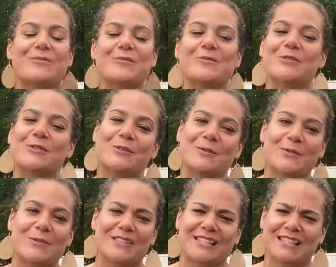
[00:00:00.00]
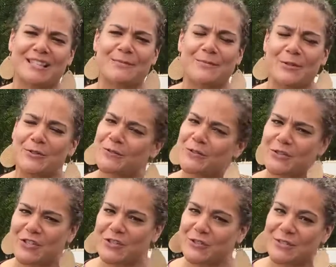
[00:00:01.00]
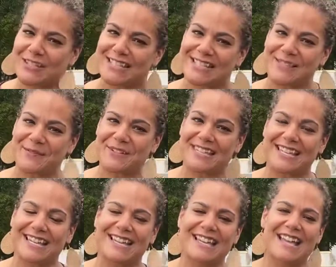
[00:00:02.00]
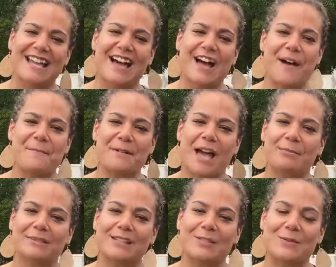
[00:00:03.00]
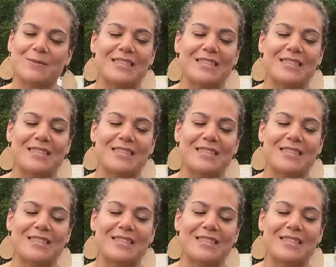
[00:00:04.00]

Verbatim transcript: through shoes to these beautiful children this week. Um, God bless you and